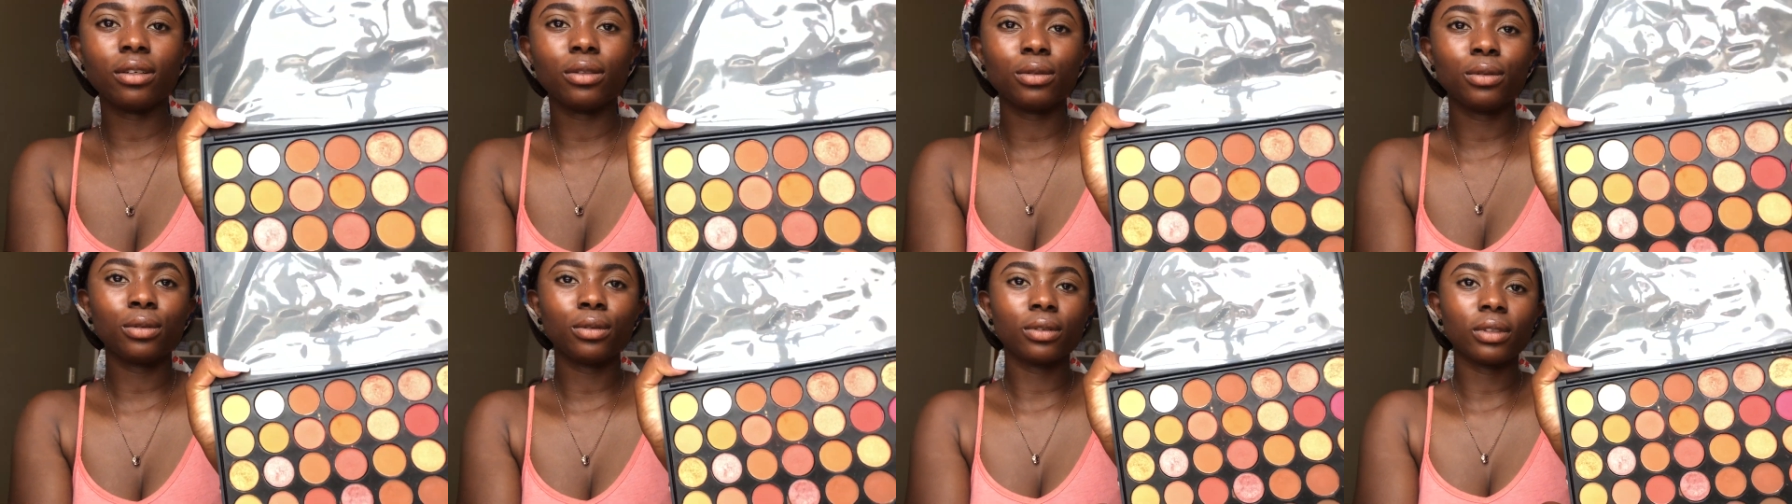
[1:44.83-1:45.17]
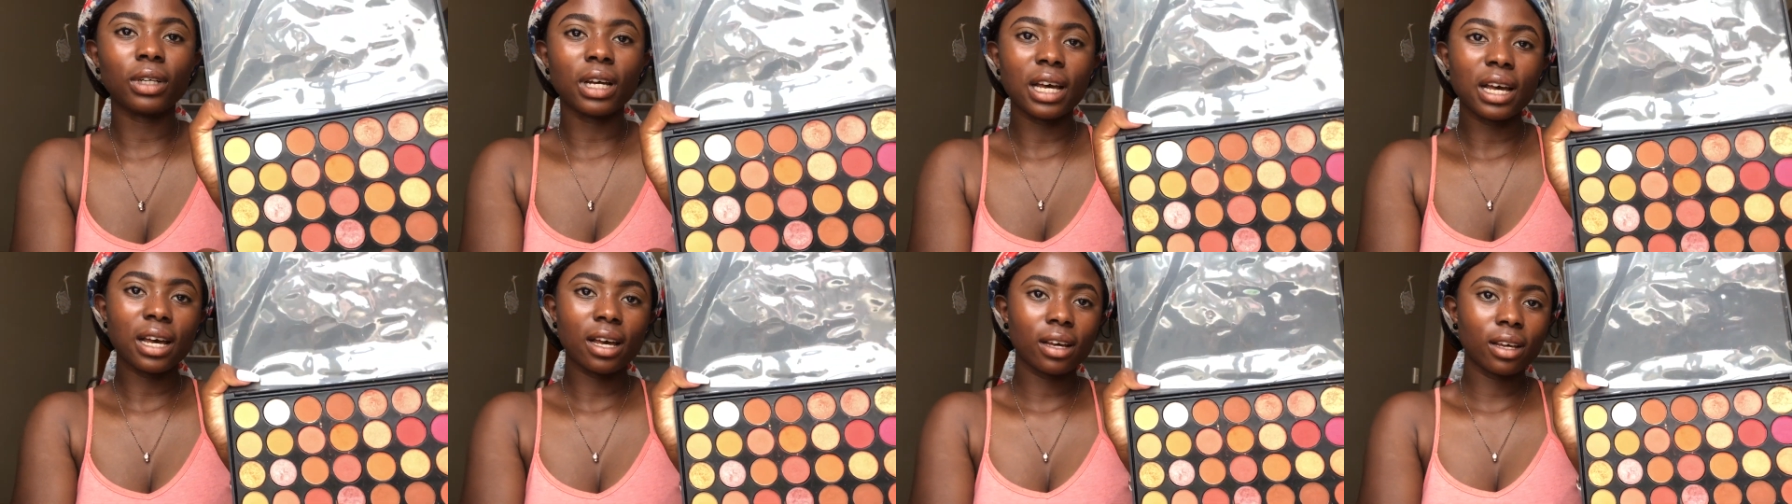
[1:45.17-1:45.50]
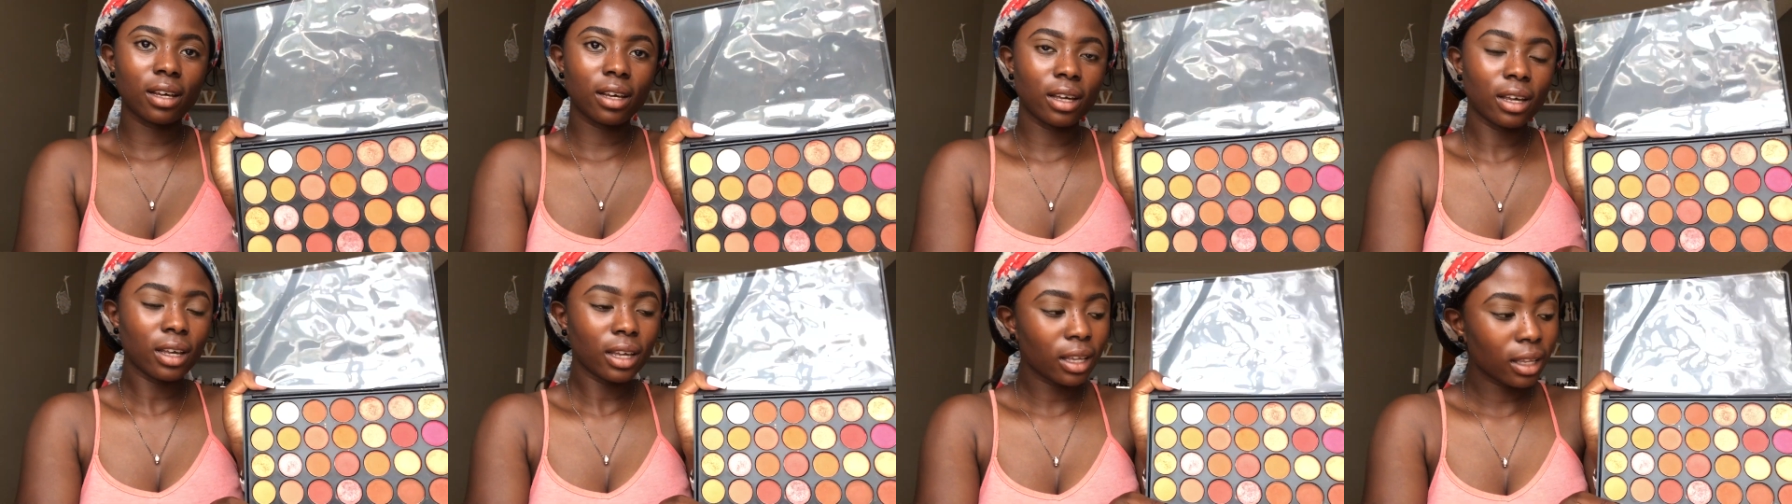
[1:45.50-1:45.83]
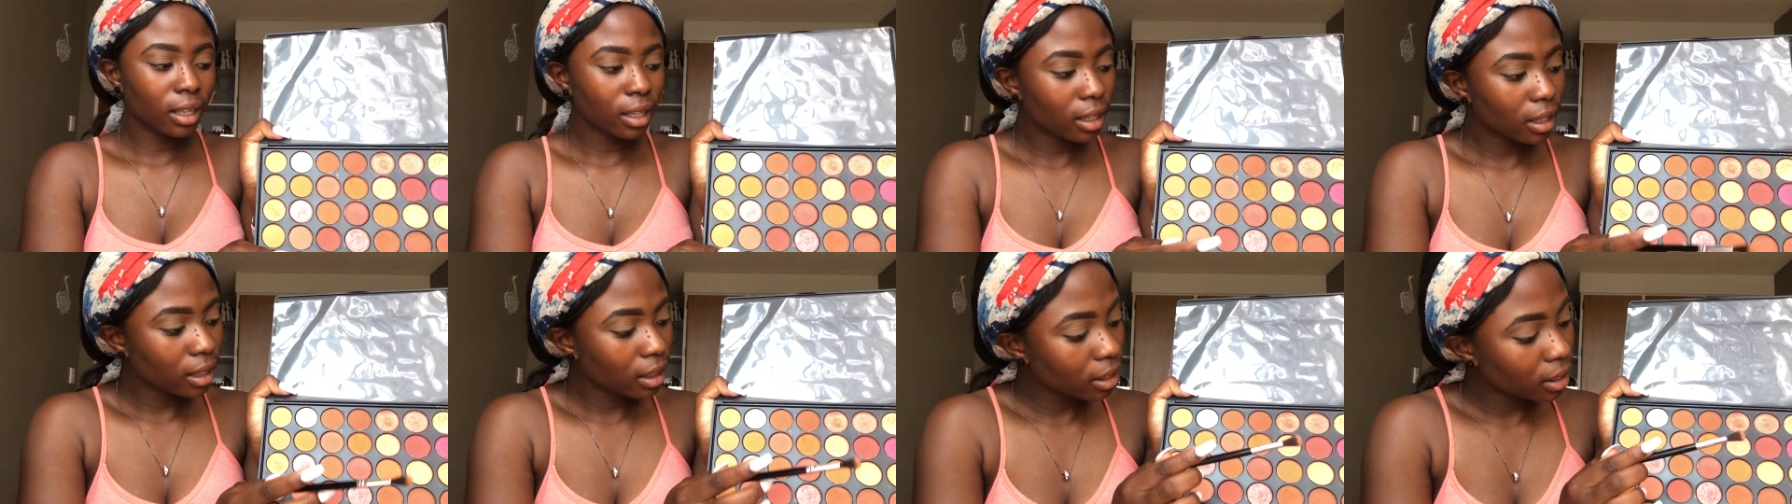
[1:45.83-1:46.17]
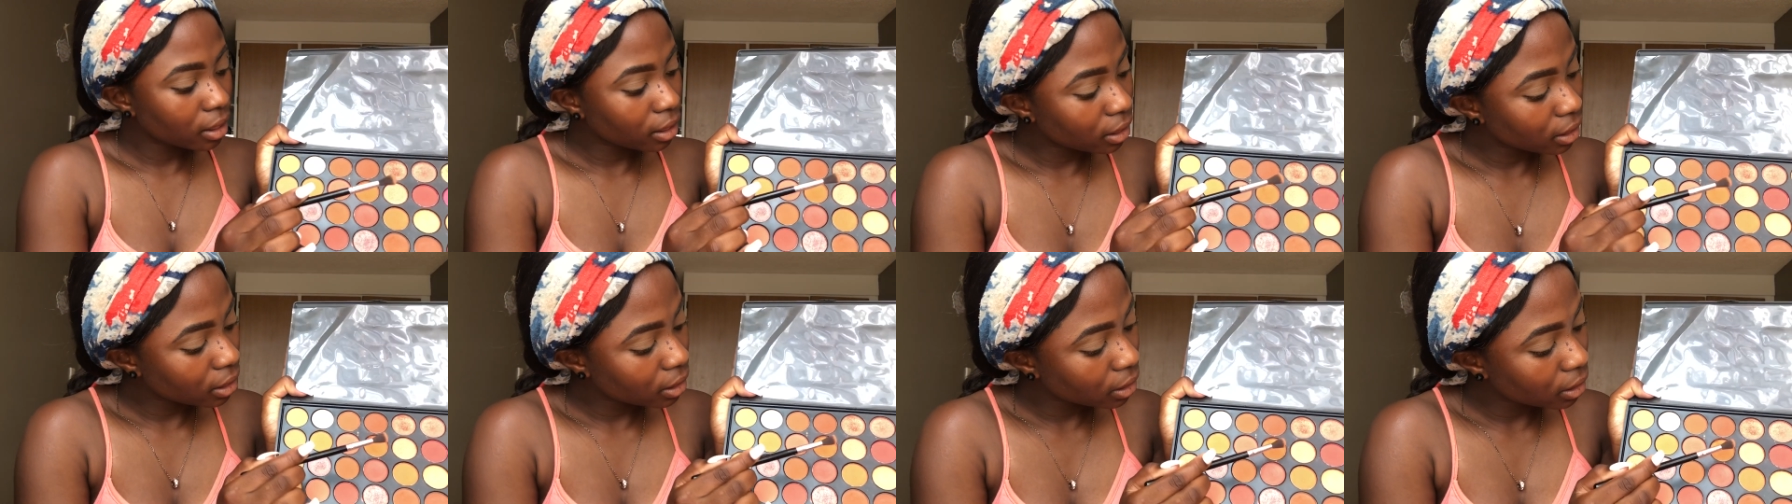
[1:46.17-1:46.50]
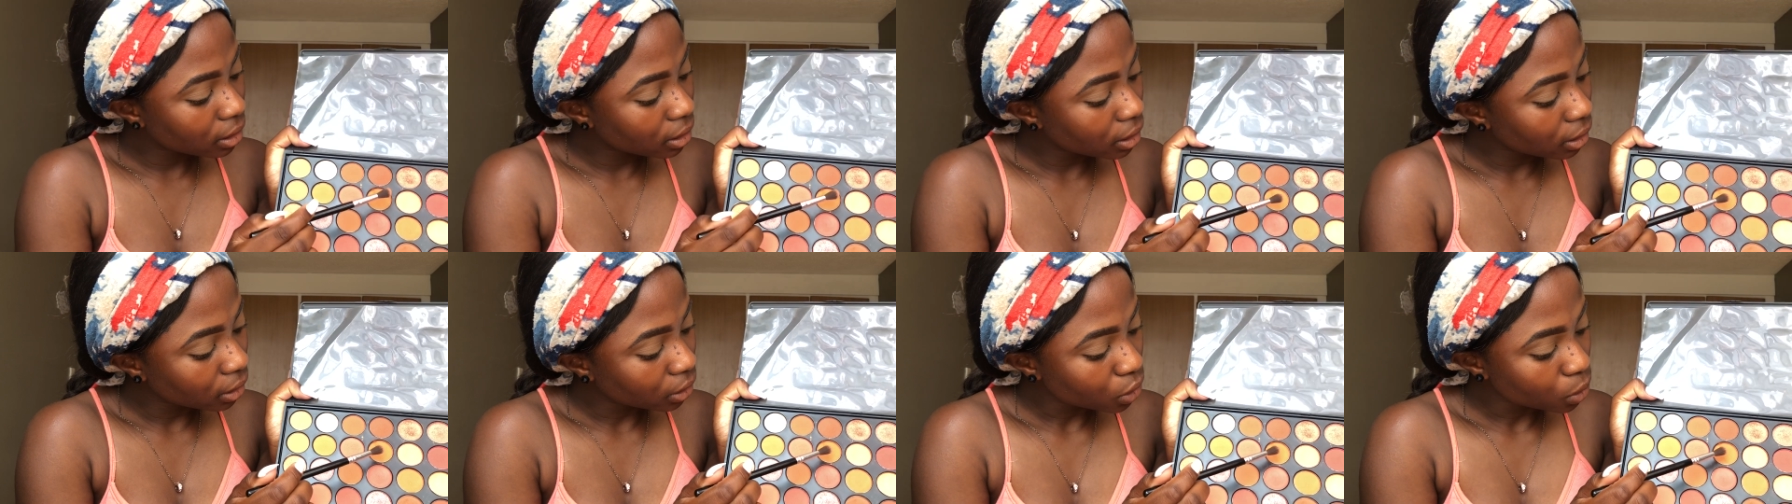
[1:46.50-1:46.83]
Ooh,
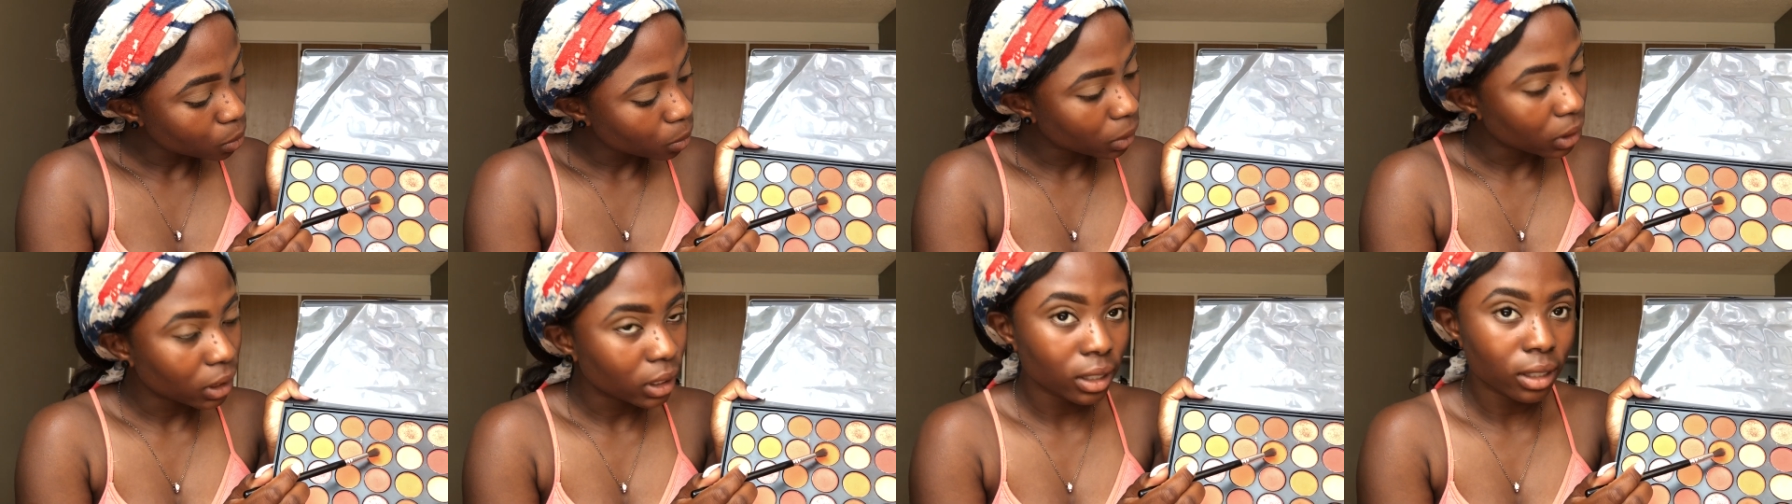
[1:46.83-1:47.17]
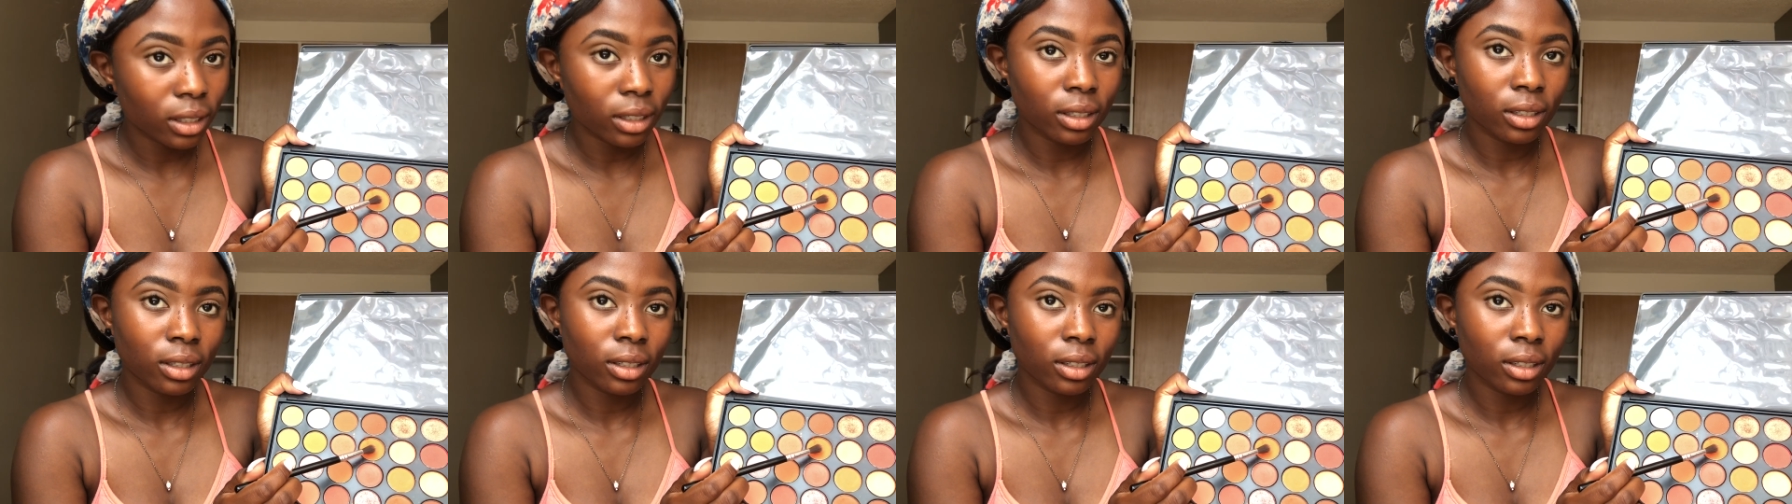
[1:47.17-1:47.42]
this one